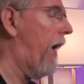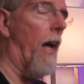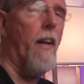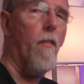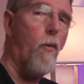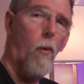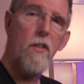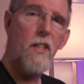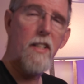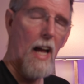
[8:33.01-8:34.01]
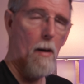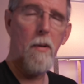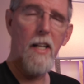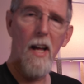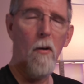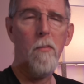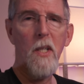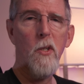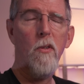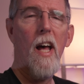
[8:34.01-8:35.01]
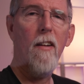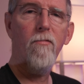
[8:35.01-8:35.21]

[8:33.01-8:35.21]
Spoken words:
And of course it's happy to help me do that.